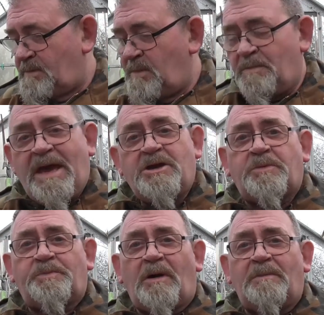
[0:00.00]

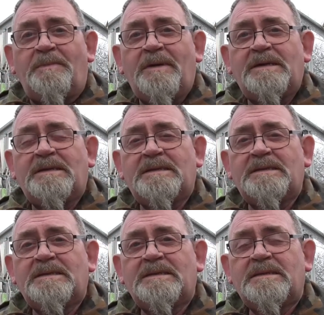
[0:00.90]
major problem
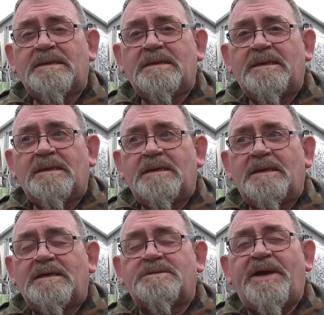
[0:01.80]

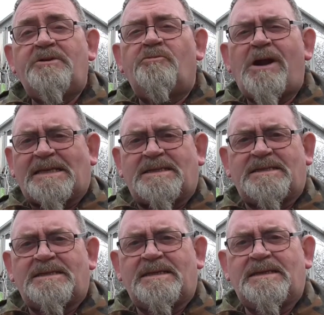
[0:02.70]
has been
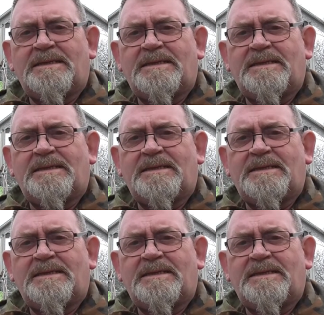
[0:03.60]
rats.